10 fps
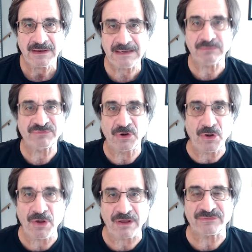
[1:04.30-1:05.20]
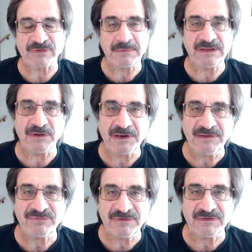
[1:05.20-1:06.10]
He was lost. I mean, you
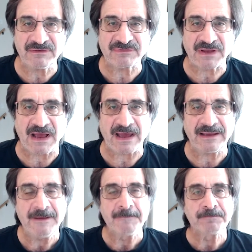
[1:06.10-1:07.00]
listen to this guy.